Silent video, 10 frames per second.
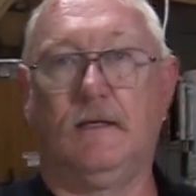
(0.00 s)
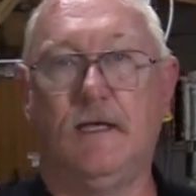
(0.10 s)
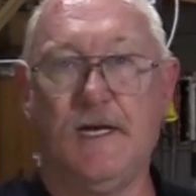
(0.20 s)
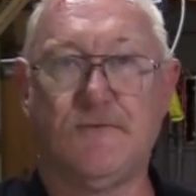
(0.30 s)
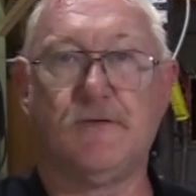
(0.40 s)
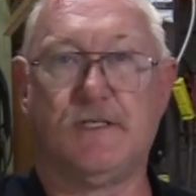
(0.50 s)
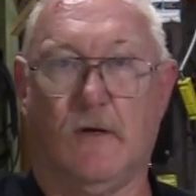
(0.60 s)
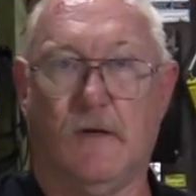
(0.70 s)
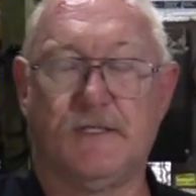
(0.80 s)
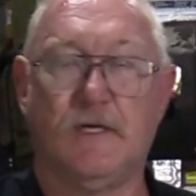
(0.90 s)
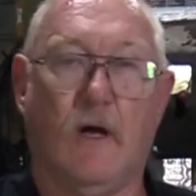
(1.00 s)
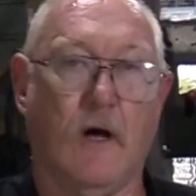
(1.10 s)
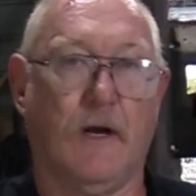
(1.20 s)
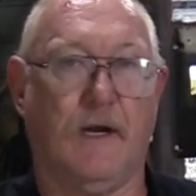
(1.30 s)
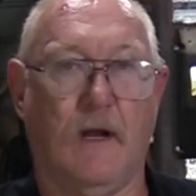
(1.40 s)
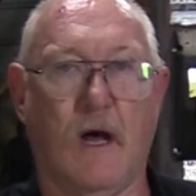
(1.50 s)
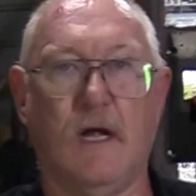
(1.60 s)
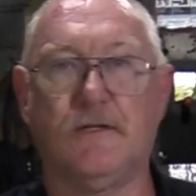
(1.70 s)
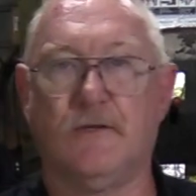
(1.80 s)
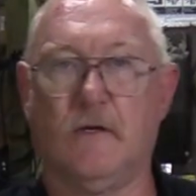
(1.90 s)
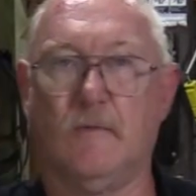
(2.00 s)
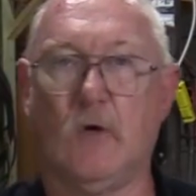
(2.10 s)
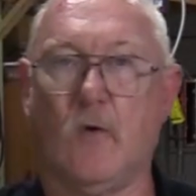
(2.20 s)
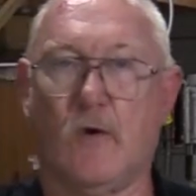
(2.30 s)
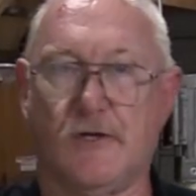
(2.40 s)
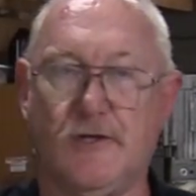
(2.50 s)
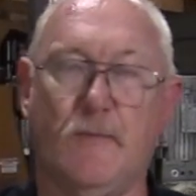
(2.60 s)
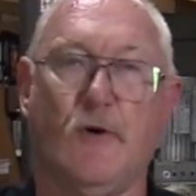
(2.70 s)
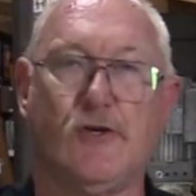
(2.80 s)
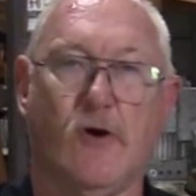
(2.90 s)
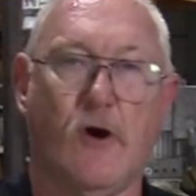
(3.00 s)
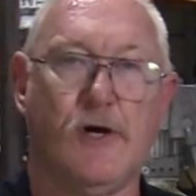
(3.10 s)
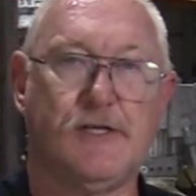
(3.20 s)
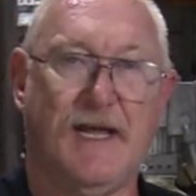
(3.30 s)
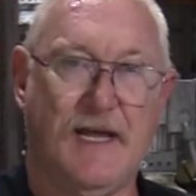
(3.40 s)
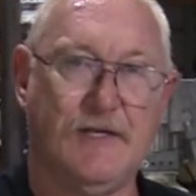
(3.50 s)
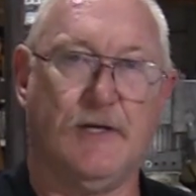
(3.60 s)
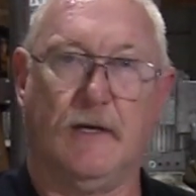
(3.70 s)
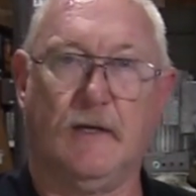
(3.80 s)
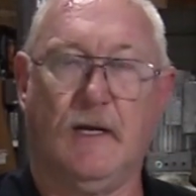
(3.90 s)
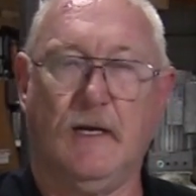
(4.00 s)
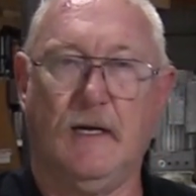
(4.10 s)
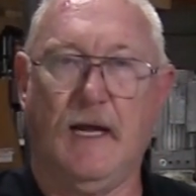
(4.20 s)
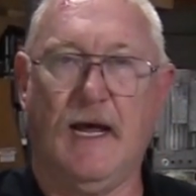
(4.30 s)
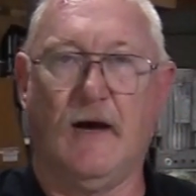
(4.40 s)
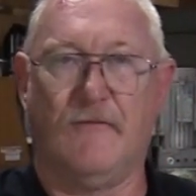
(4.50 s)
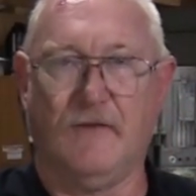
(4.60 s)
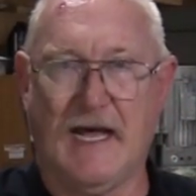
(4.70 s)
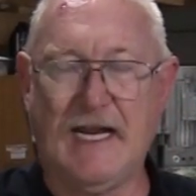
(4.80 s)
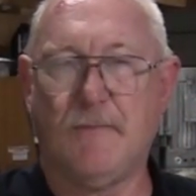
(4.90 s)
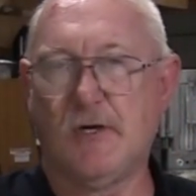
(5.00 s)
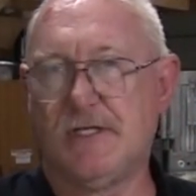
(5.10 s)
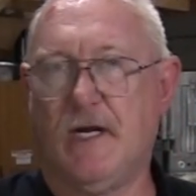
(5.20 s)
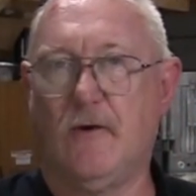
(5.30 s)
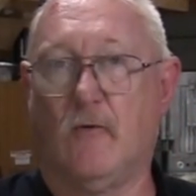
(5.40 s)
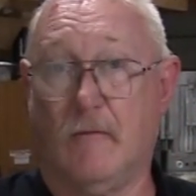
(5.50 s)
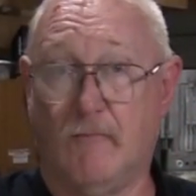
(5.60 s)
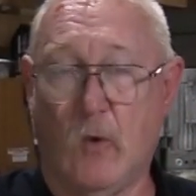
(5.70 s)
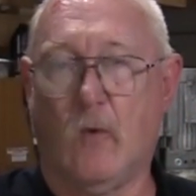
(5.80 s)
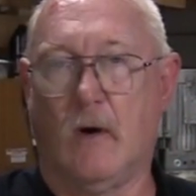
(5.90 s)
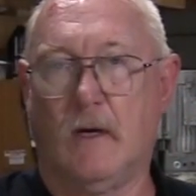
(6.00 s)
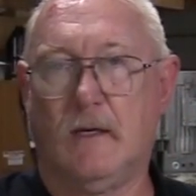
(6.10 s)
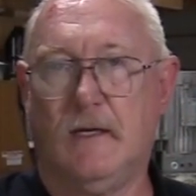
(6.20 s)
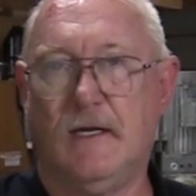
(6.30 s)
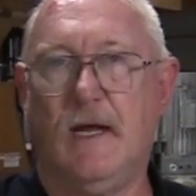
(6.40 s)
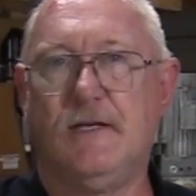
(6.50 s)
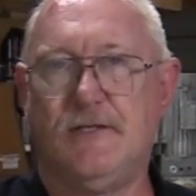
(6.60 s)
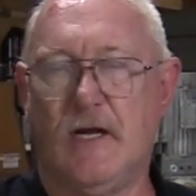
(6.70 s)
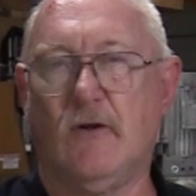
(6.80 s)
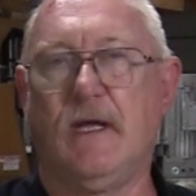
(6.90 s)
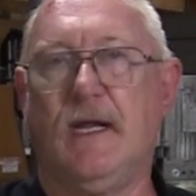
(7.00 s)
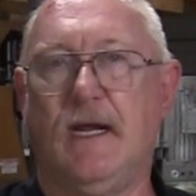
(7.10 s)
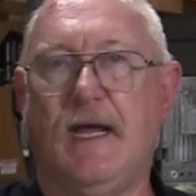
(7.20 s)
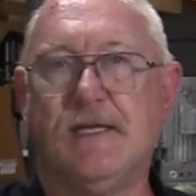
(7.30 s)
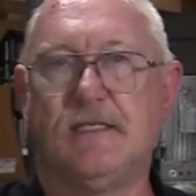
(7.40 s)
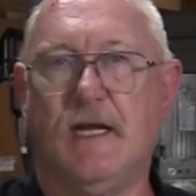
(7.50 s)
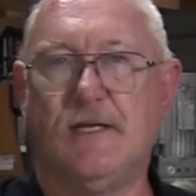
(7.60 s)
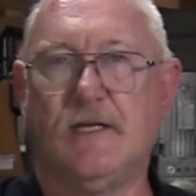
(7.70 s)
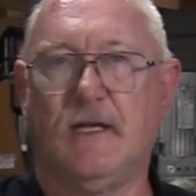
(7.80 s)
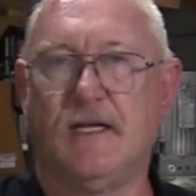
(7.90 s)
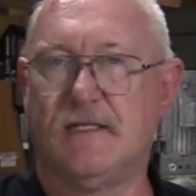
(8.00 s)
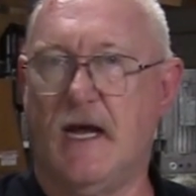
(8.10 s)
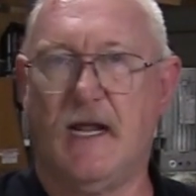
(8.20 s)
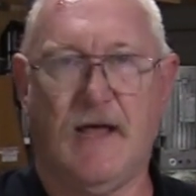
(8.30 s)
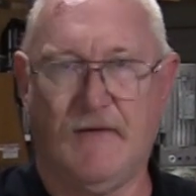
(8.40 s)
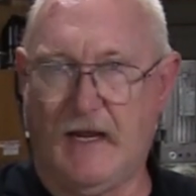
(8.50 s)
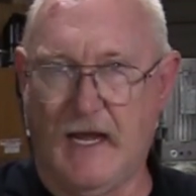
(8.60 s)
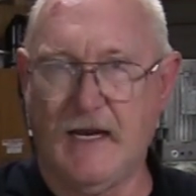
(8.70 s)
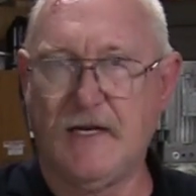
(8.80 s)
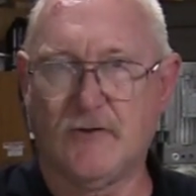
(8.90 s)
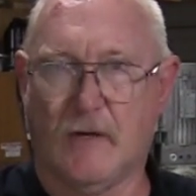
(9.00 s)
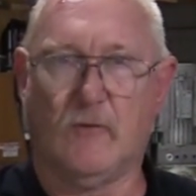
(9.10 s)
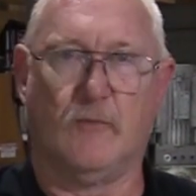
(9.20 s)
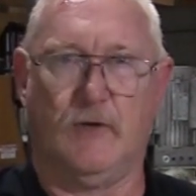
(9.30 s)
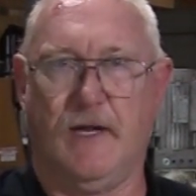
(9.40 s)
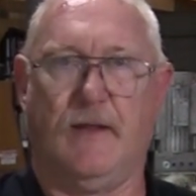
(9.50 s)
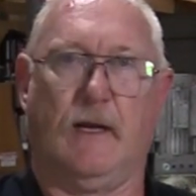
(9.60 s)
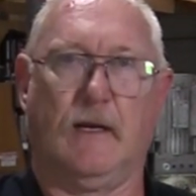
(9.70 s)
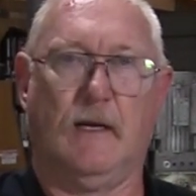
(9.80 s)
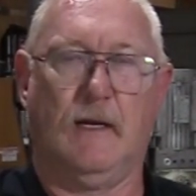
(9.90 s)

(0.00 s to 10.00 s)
Test results on a non-turbo or supercharged engine of ninety percent or more generally indicates an engine that's not having any trouble breathing.